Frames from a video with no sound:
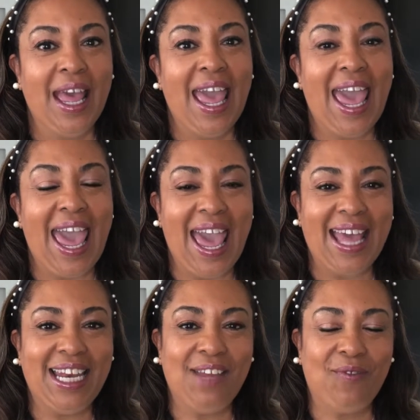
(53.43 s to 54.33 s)

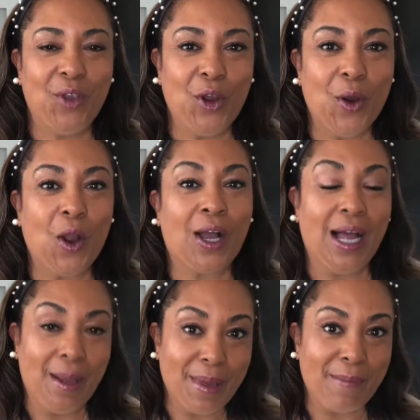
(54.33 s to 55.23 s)
And if you're
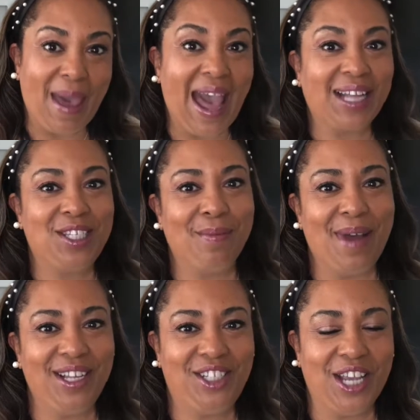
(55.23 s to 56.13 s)
coming back to
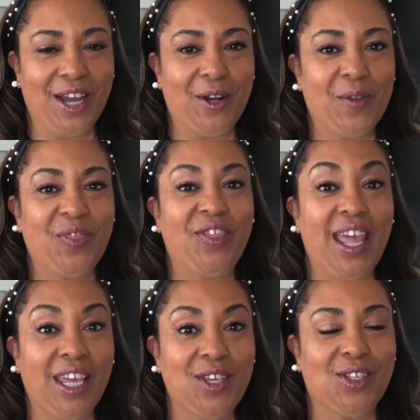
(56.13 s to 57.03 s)
my channel,
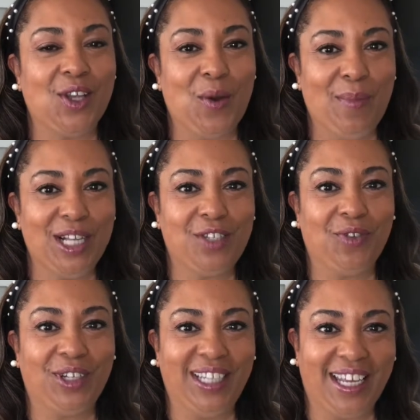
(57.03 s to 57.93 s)
thank you so much
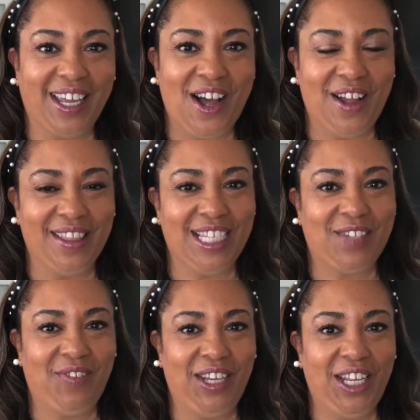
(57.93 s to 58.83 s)
for clicking on
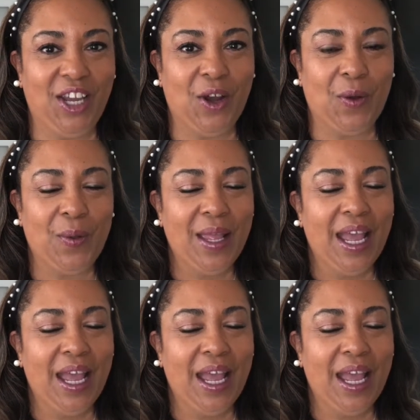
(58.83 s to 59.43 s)
this video.